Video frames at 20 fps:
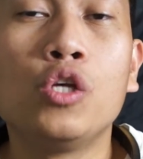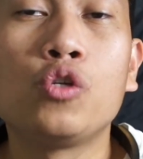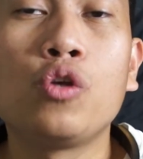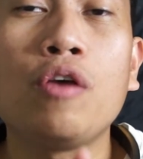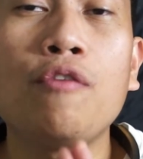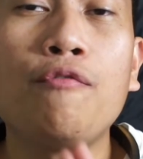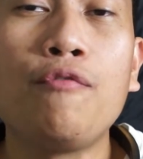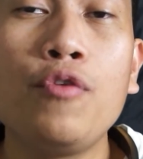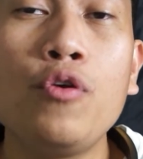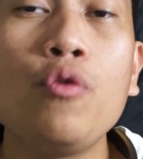So
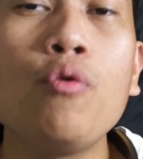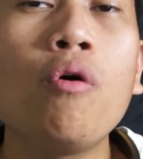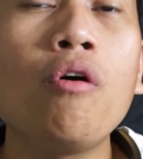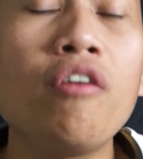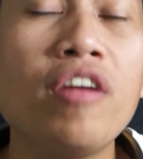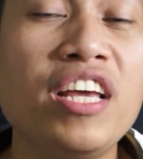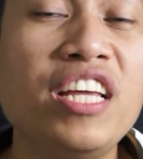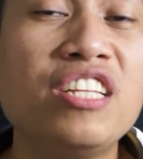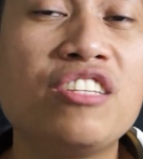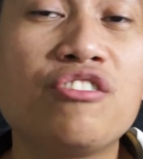if you
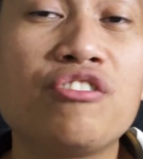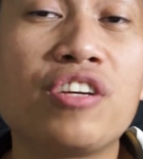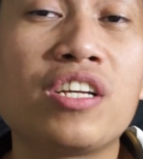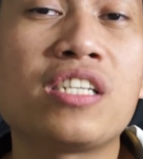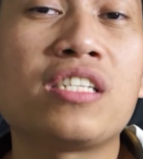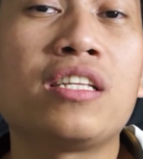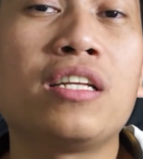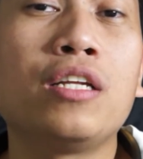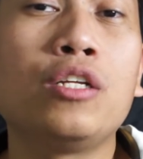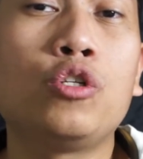are
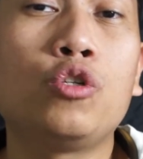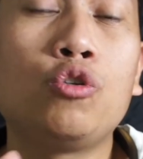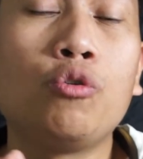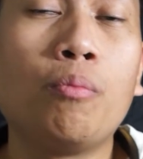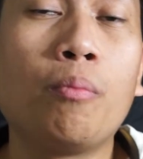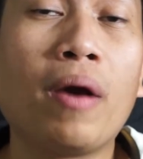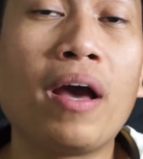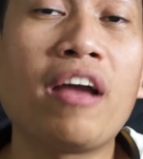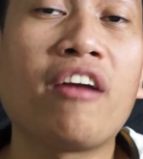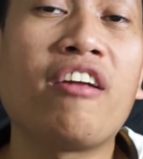interested to
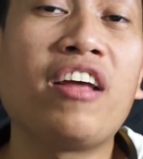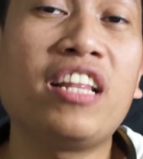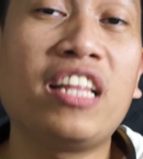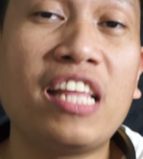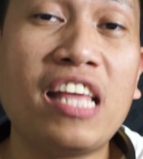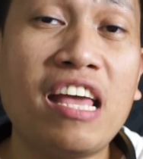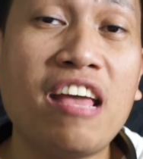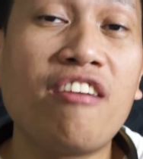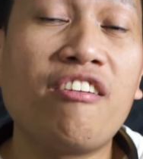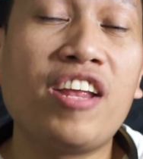migrate
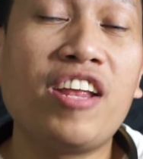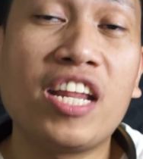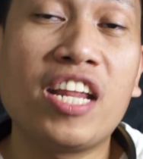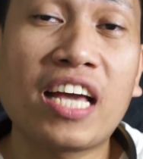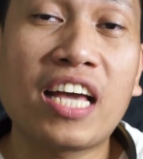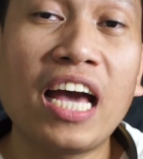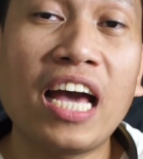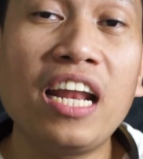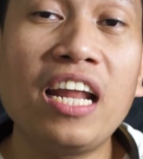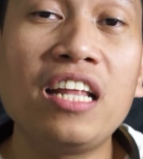here in
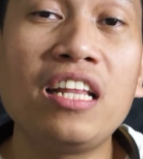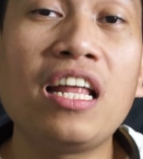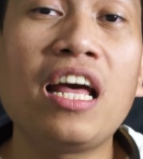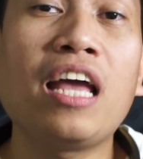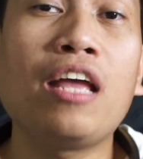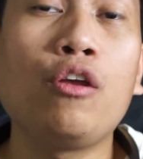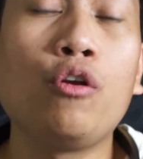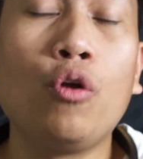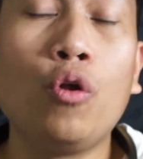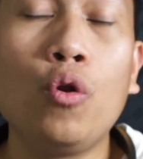Canada
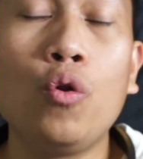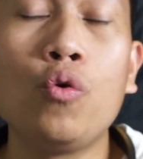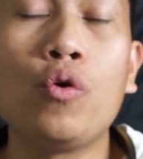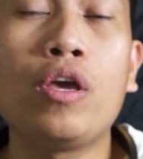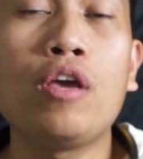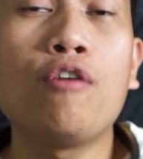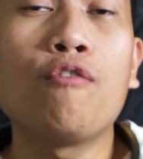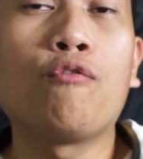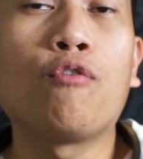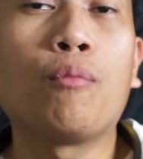and you're
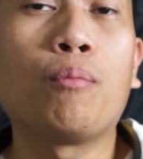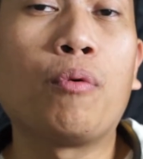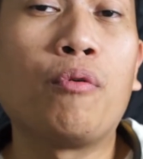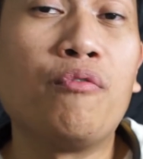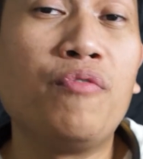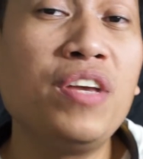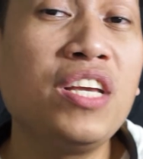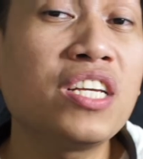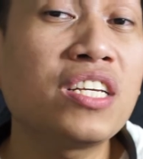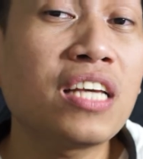looking for
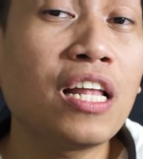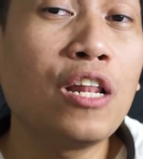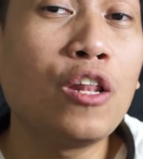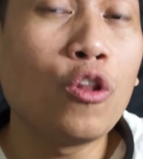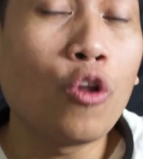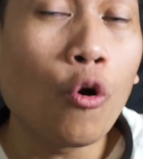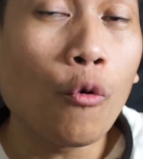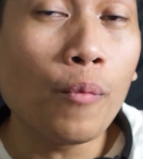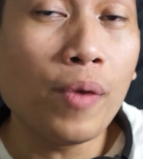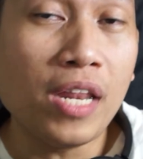provincial
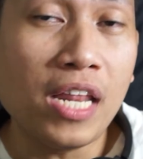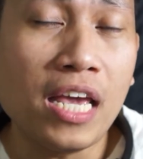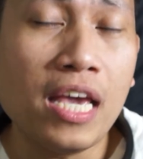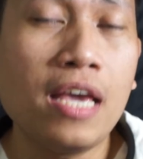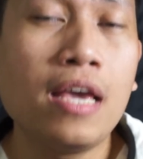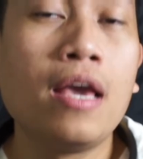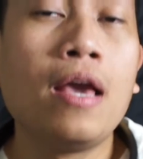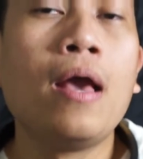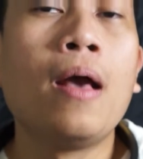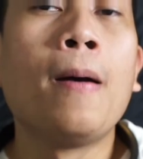nominee
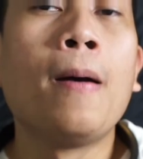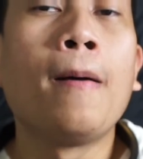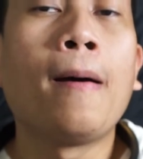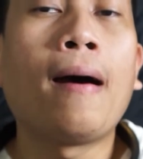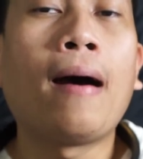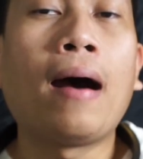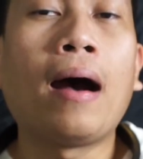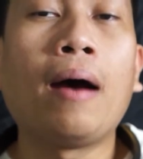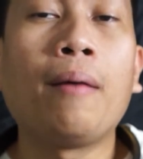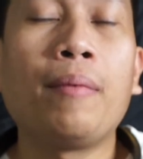
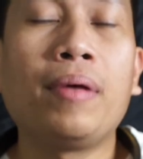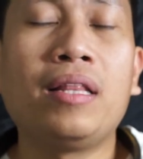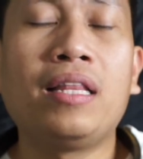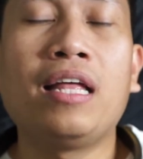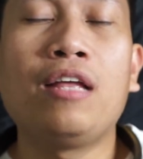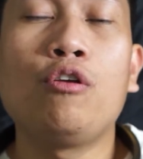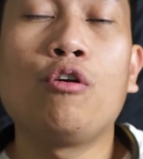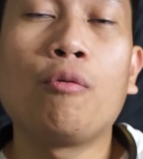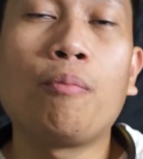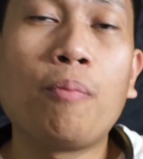um, and
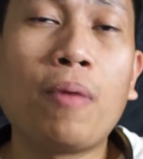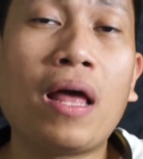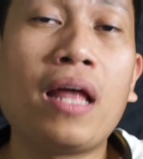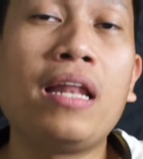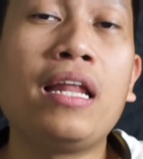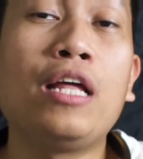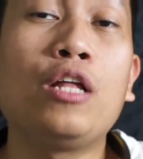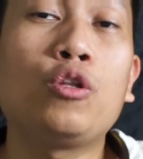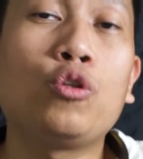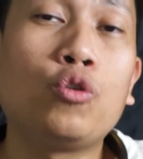then you're
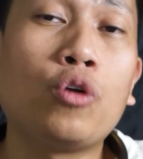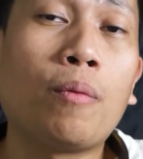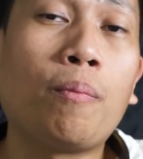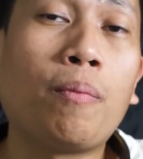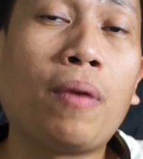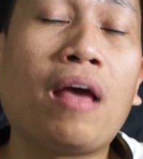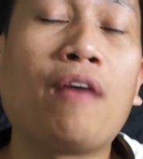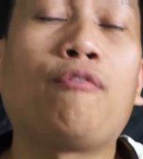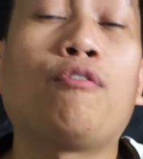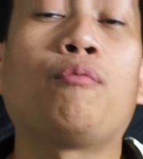planning to
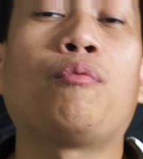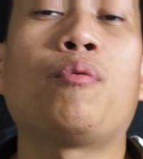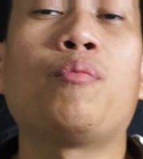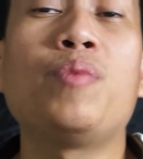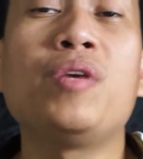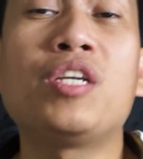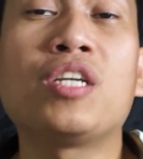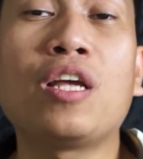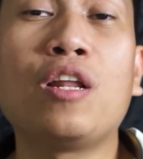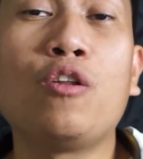apply for
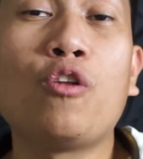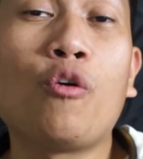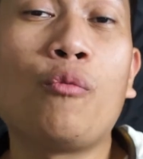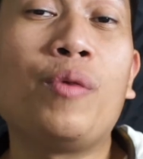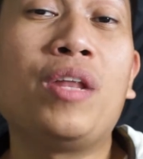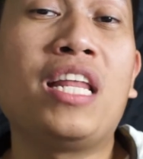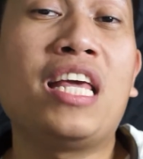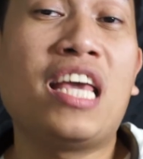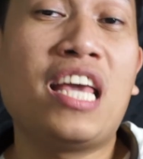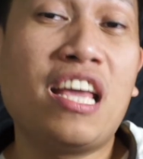provincial
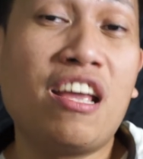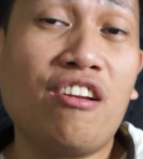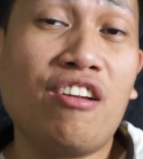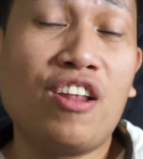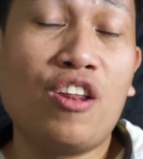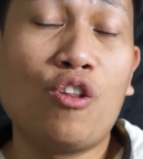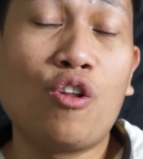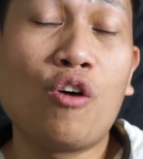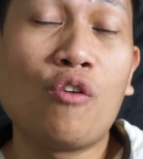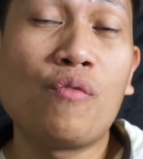nominee here
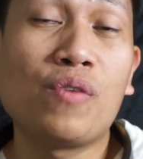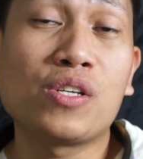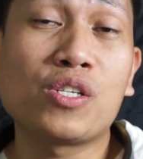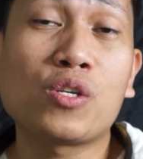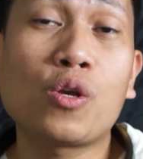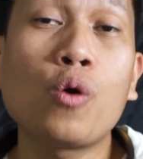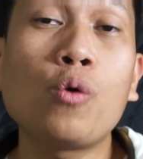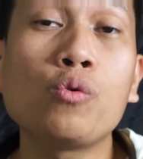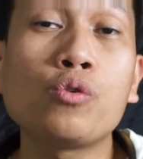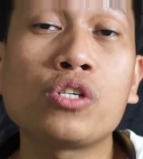in Nova
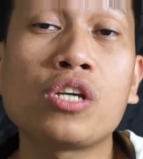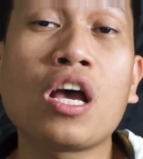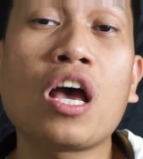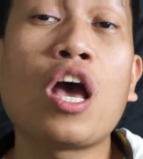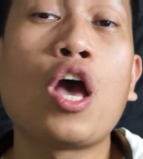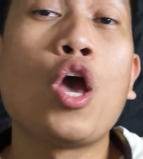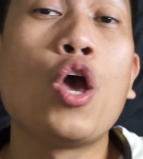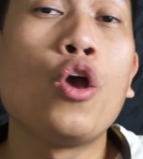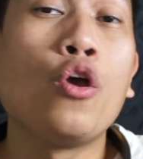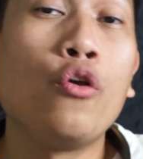Scotia,
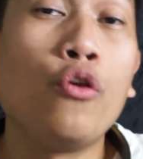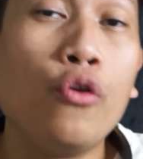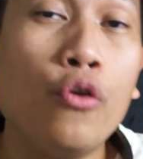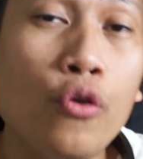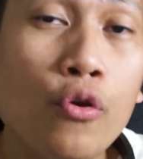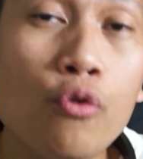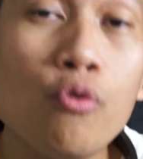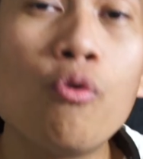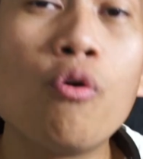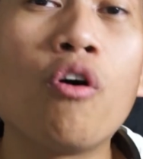
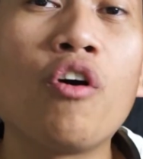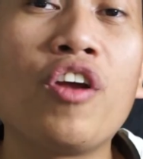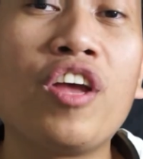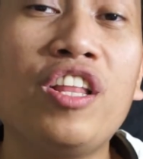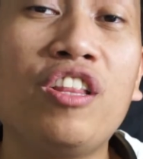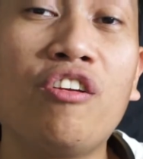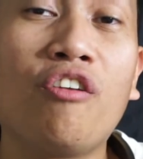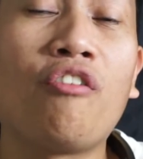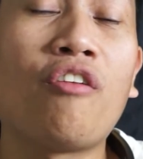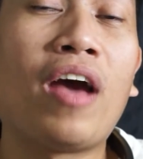you are
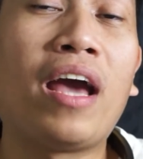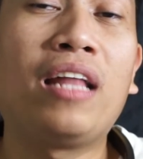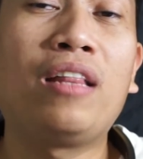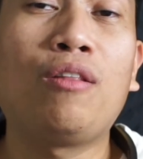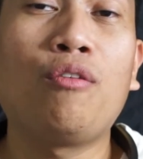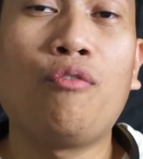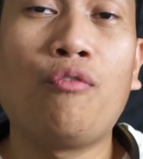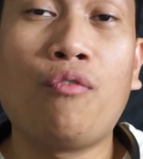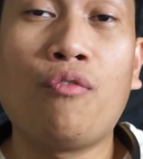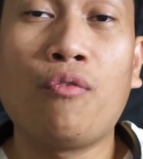in the right
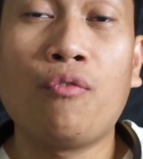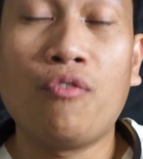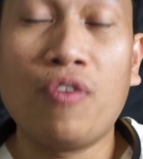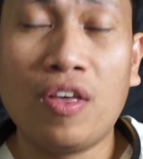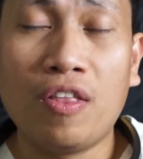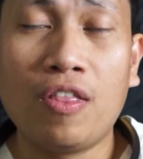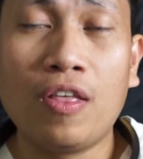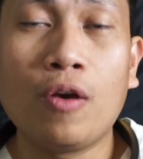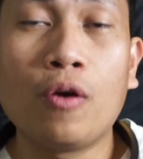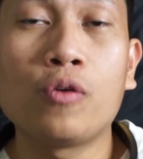
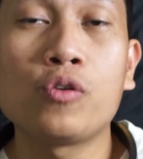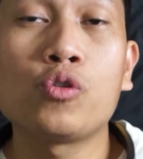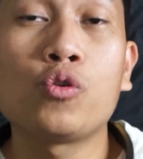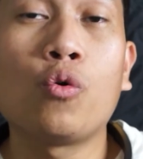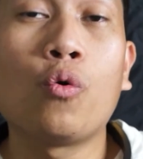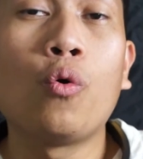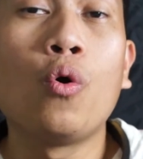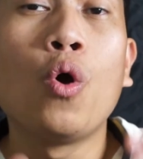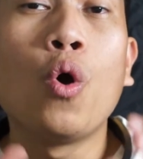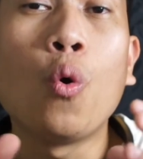video.
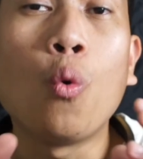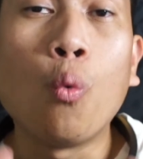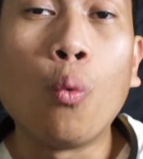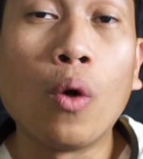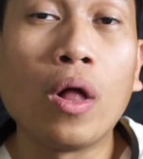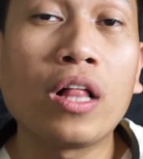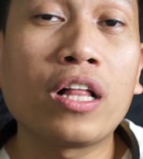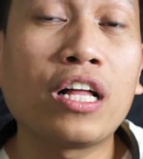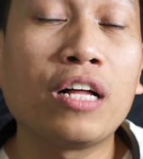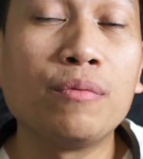So
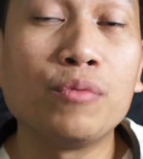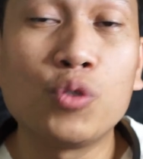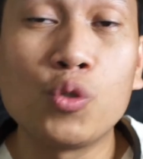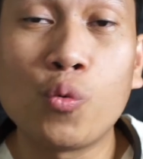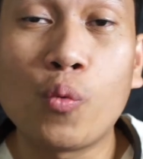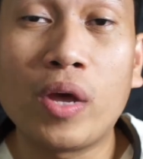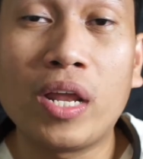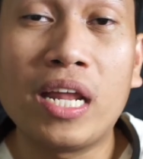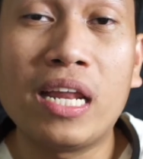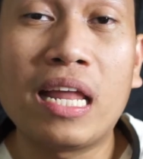welcome to
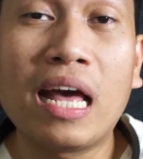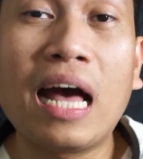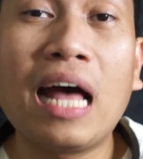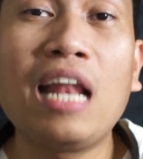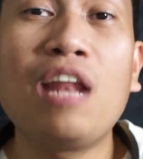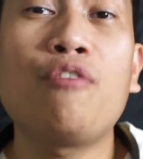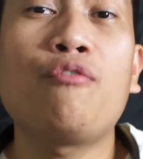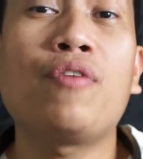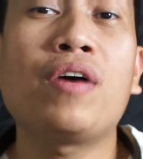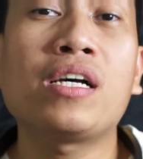When in
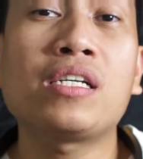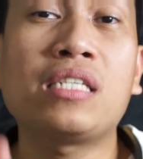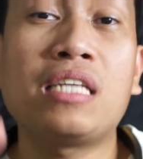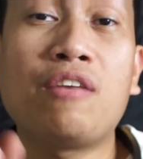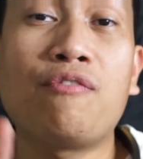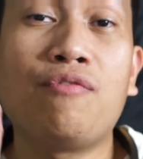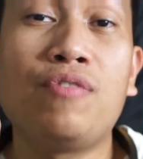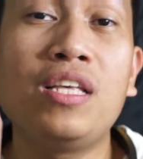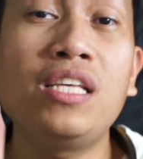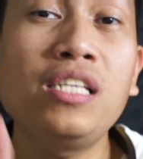Halifax.
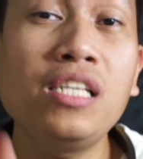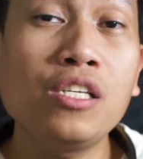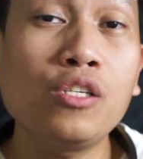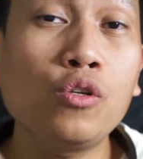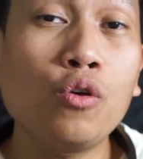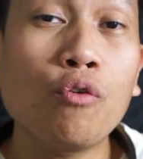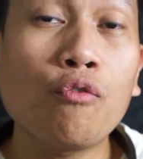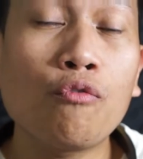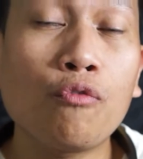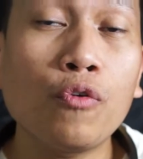If this is
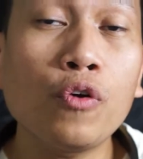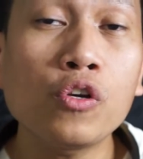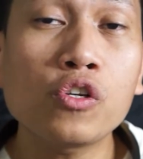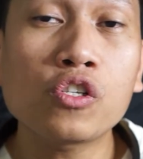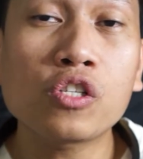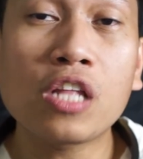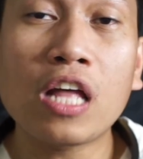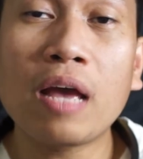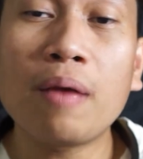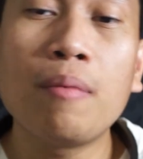your
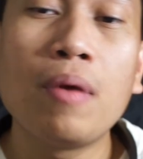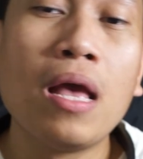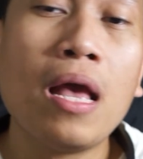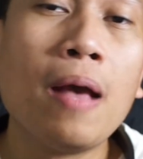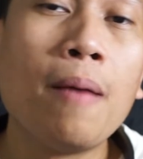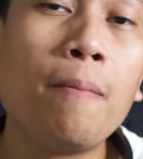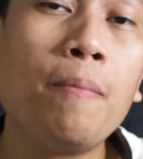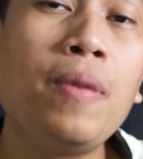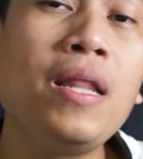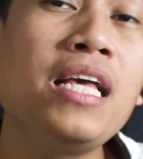first time,
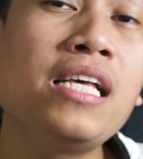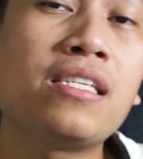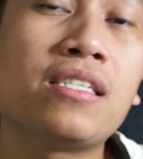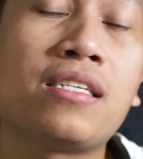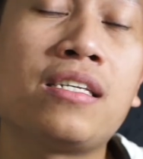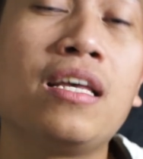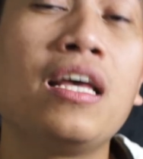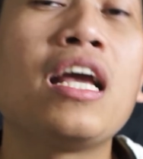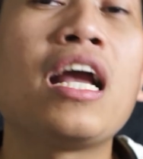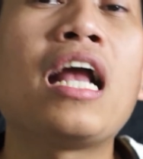
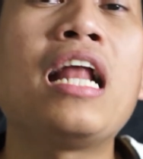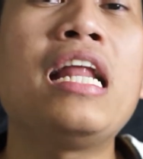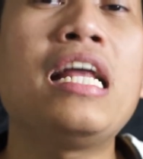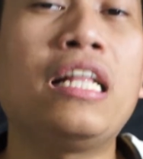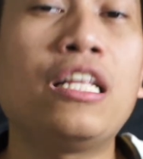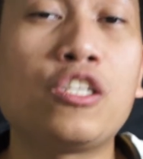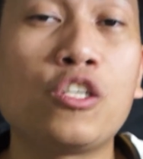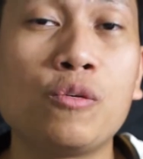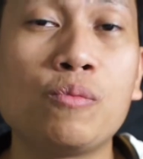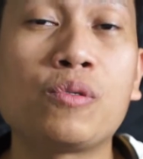please click
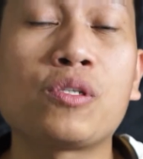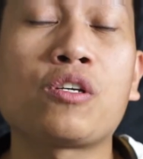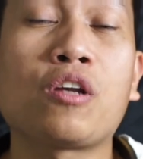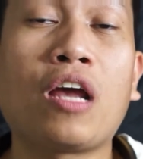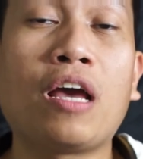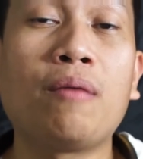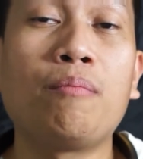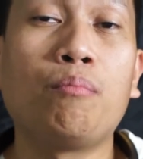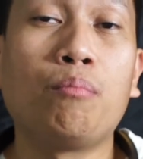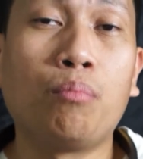the
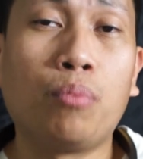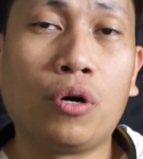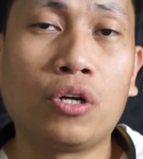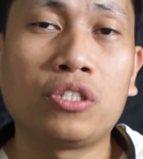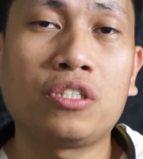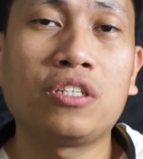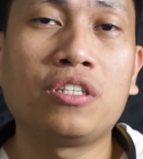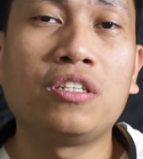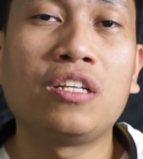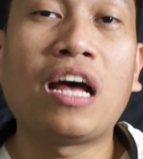subscribe
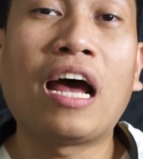button.